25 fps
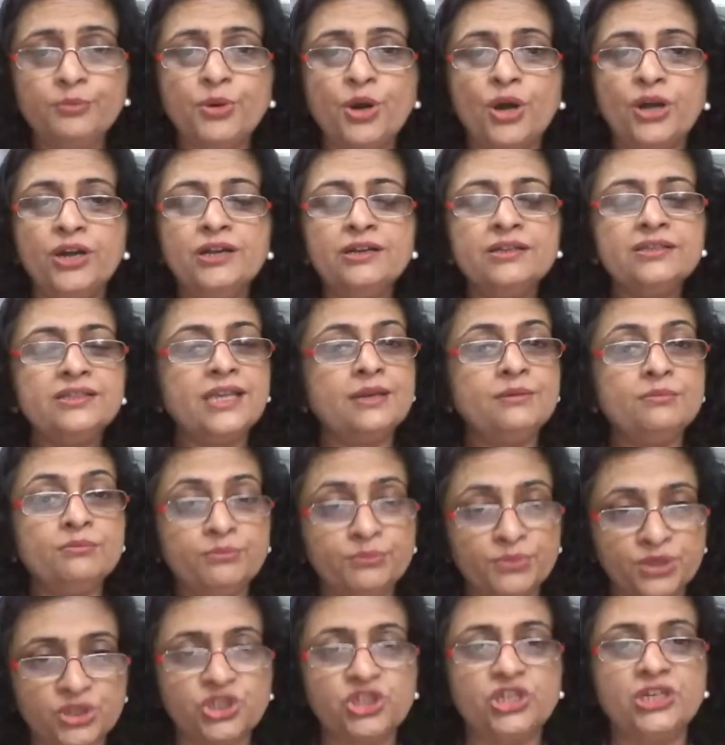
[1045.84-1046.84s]
products
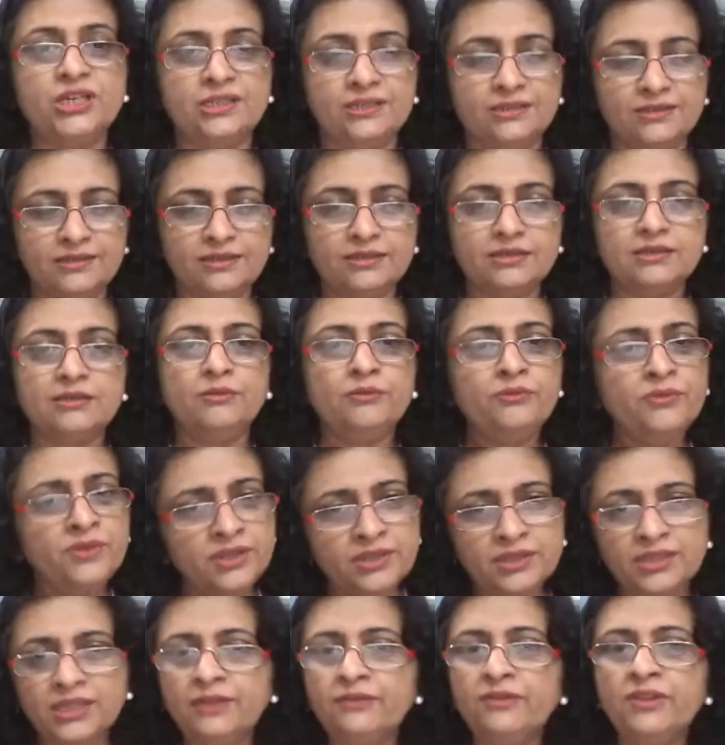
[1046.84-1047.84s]
and machines,
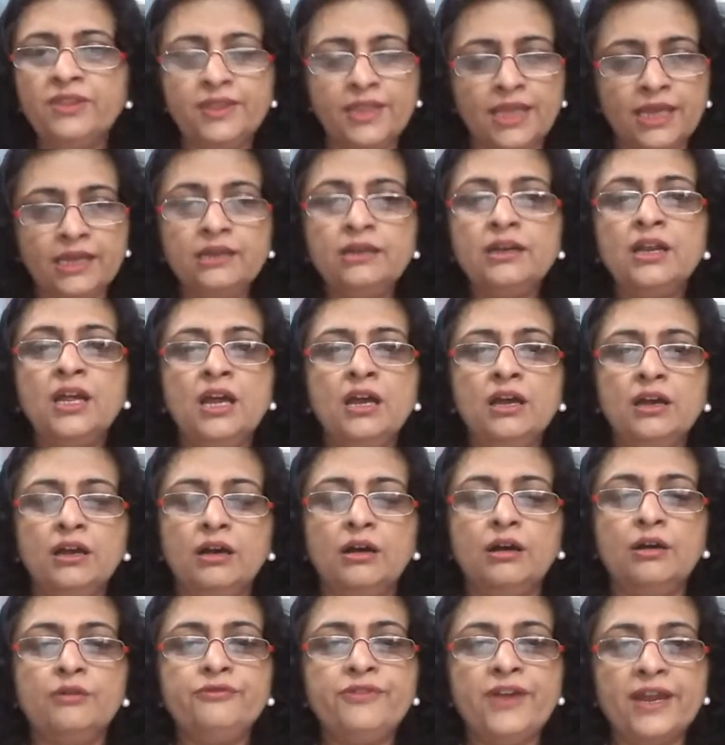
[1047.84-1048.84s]
with given their
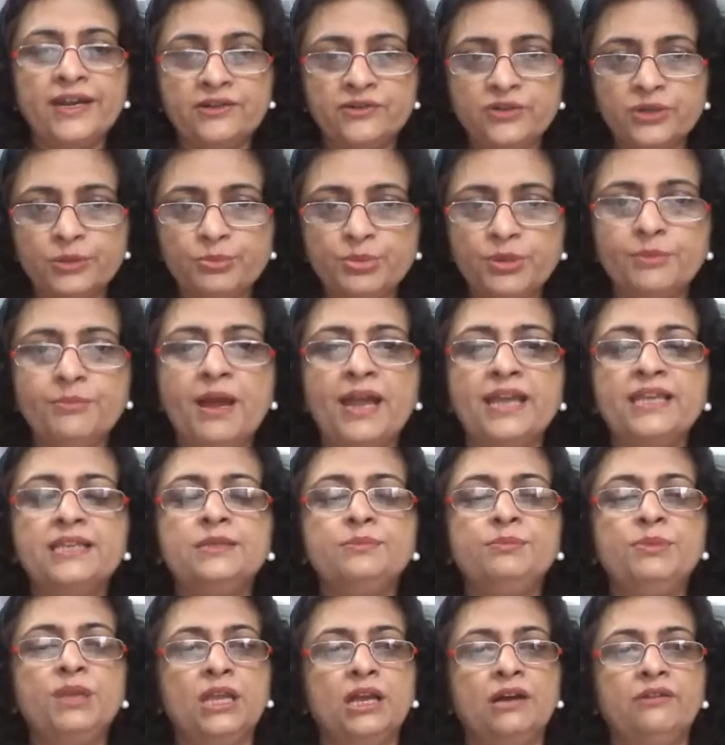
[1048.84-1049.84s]
factory
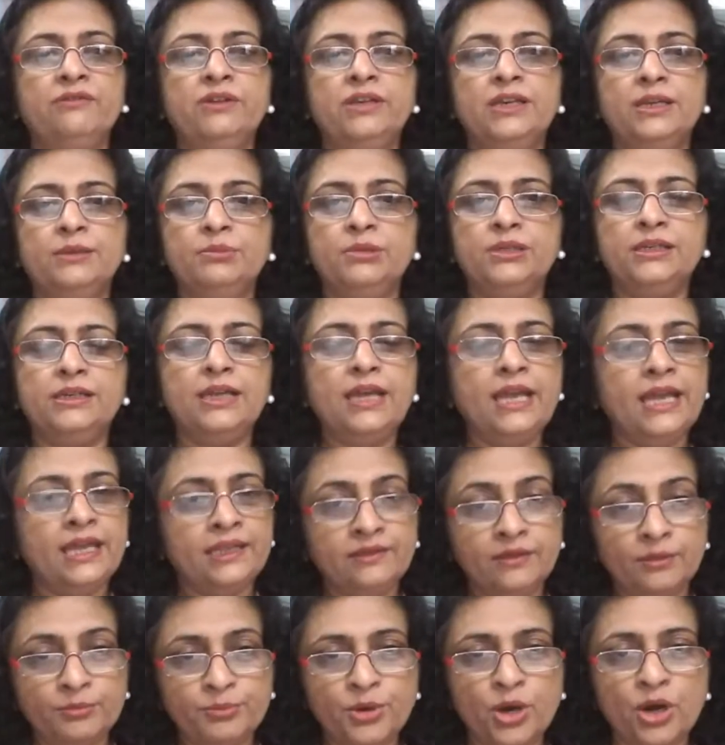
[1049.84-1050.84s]
premise being available
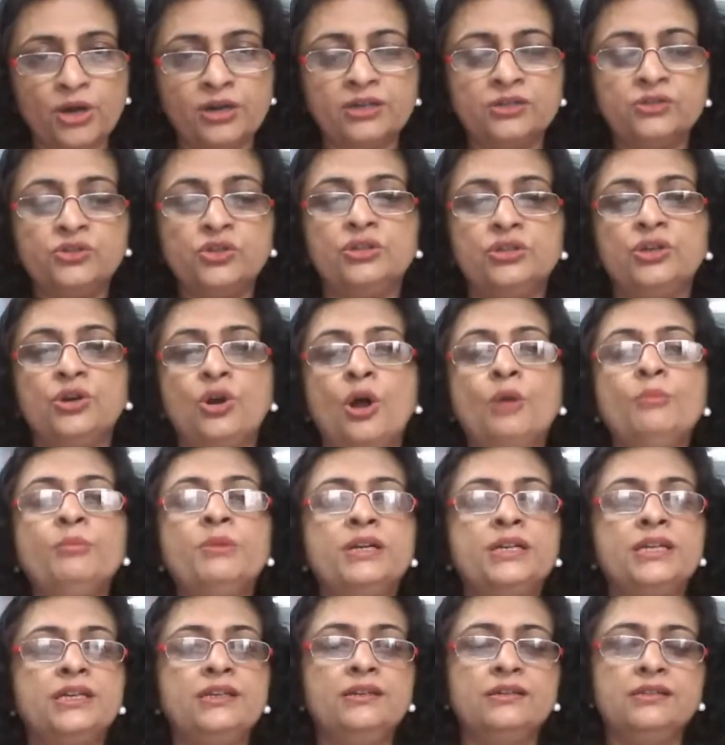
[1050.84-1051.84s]
and the products or the raw
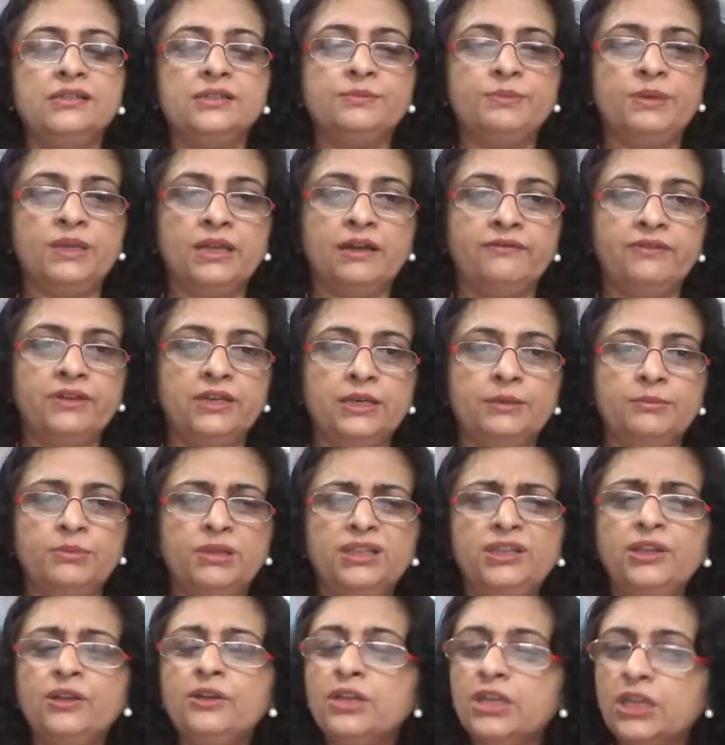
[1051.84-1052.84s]
materials being
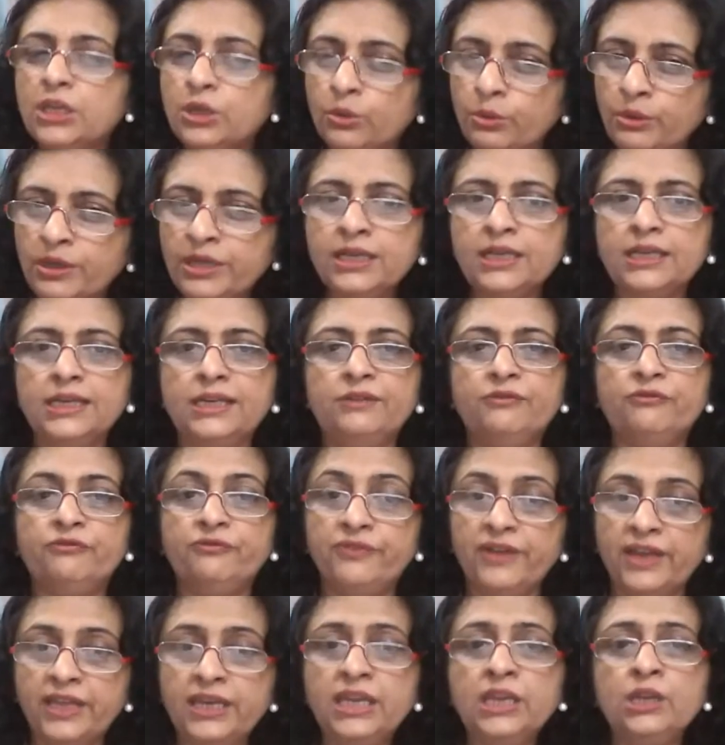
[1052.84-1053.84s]
available. They
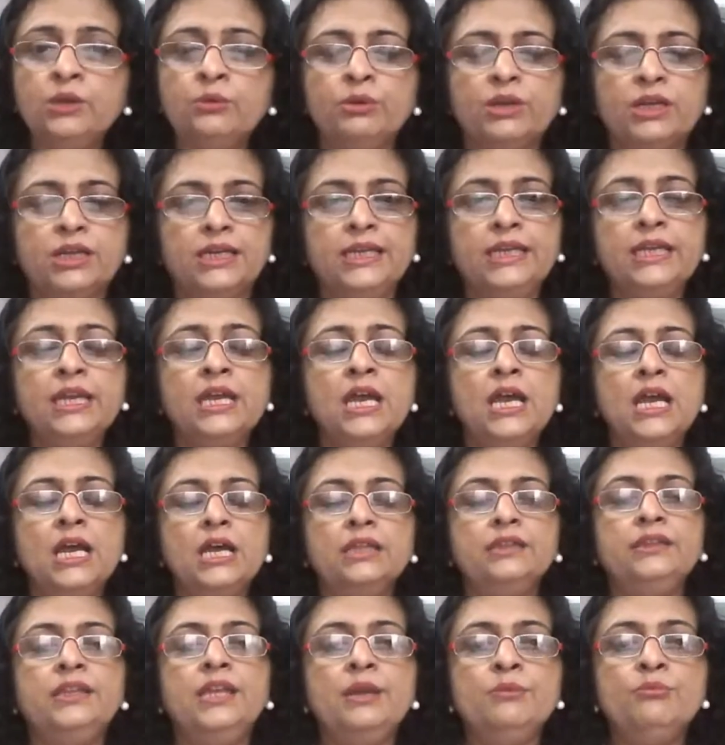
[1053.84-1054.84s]
quickly, very quickly,
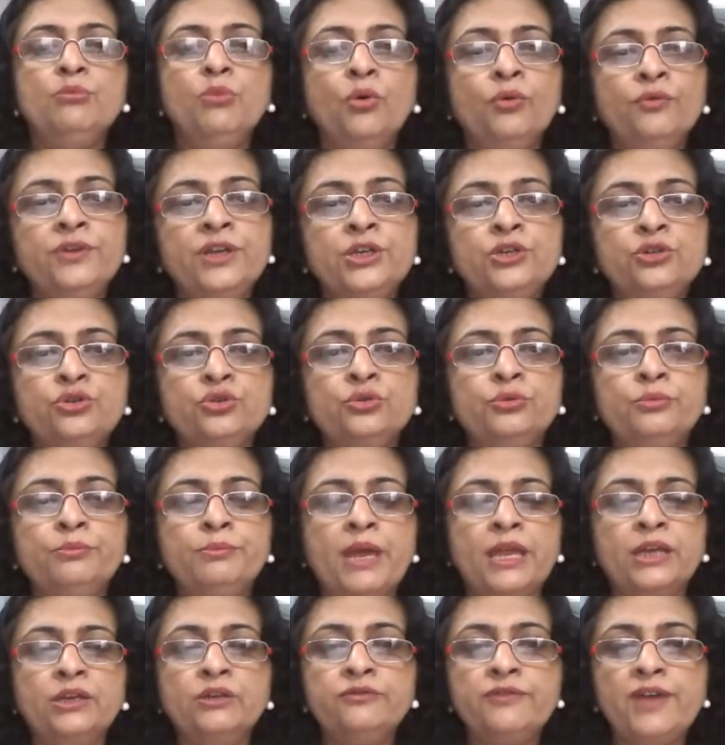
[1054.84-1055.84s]
they moved
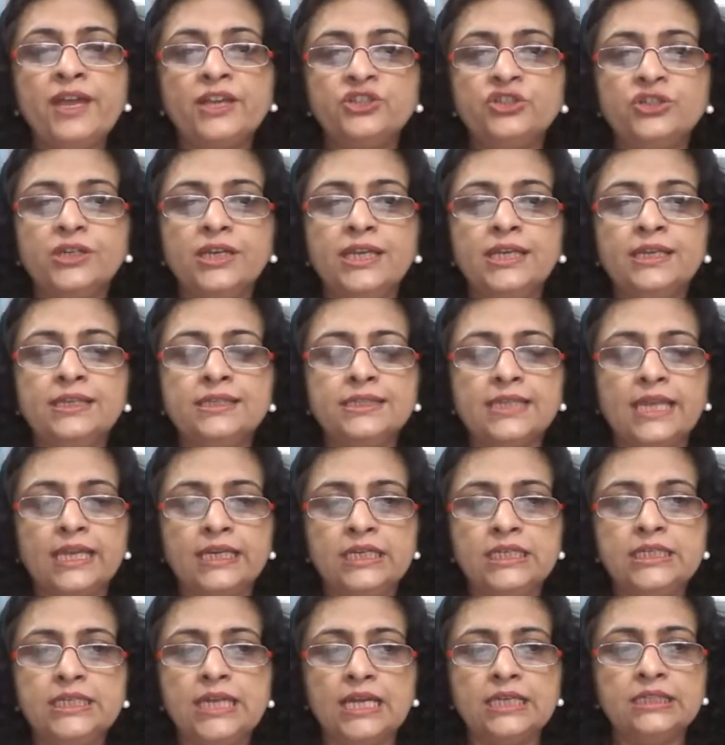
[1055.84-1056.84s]
into manufacturing
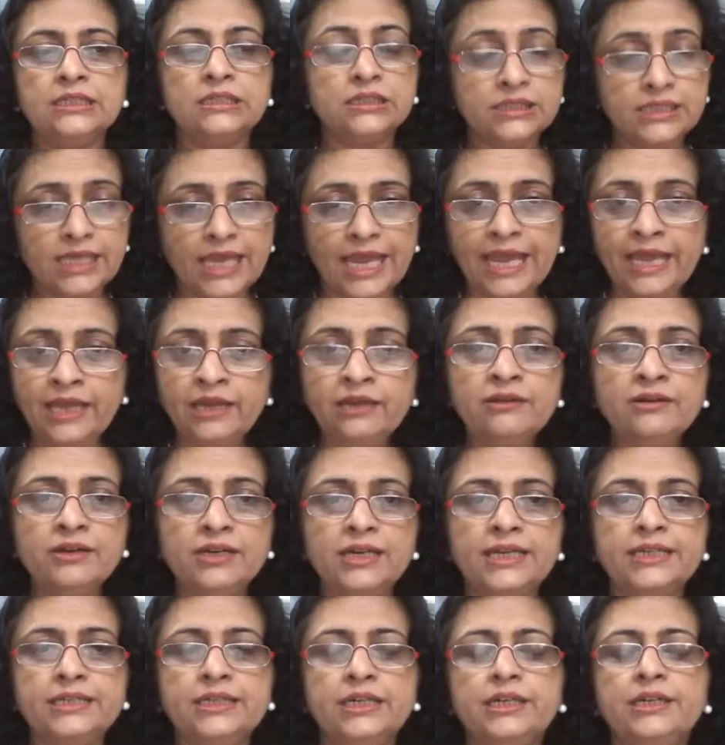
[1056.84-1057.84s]
sanitizers and
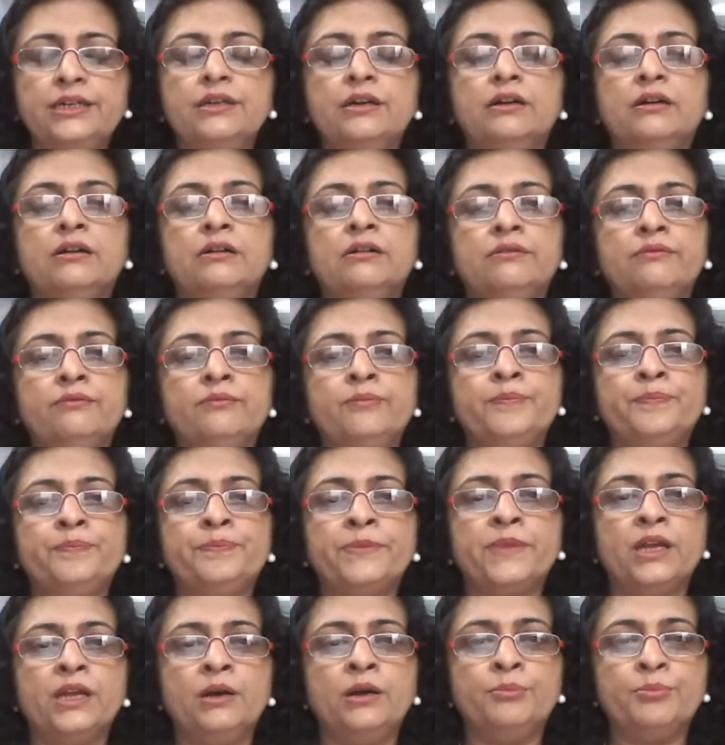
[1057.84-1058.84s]
related
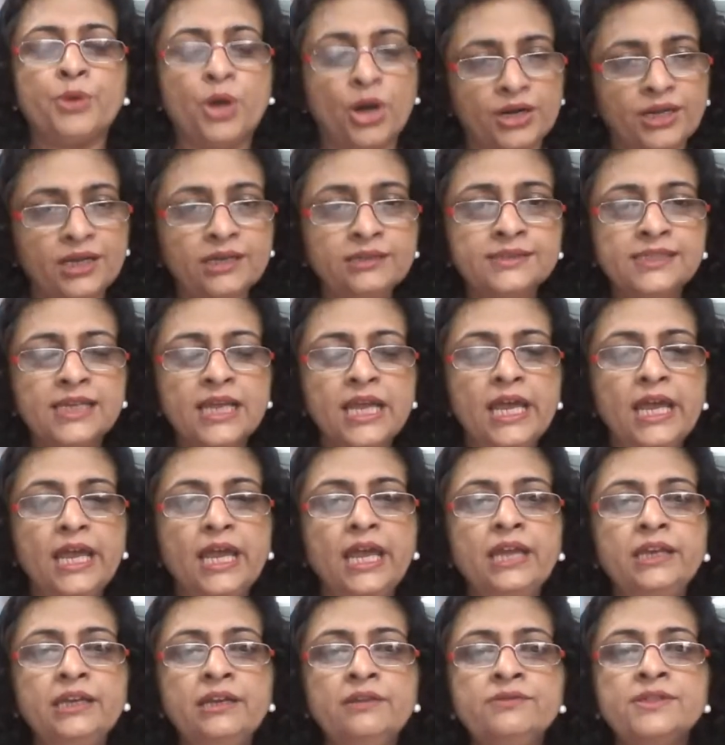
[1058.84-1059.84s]
products,
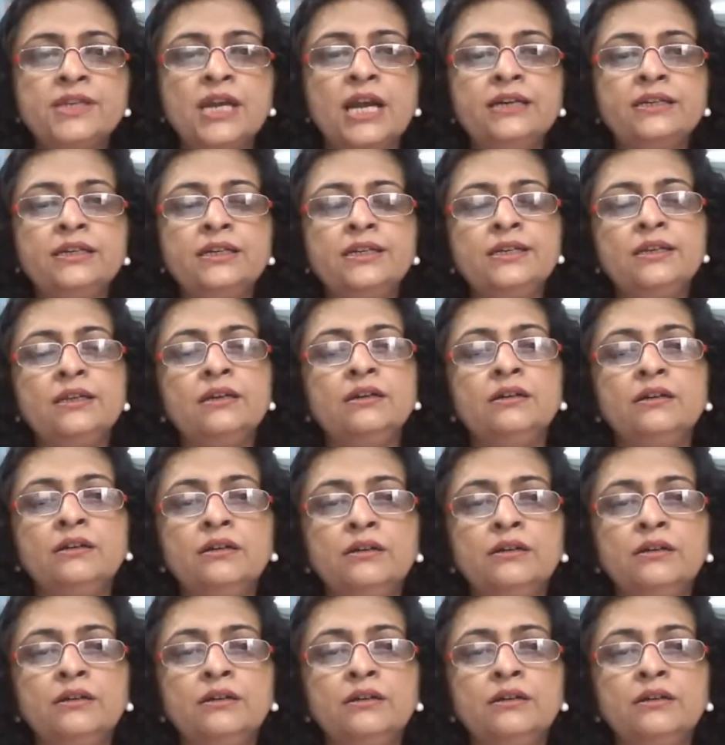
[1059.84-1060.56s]
and have started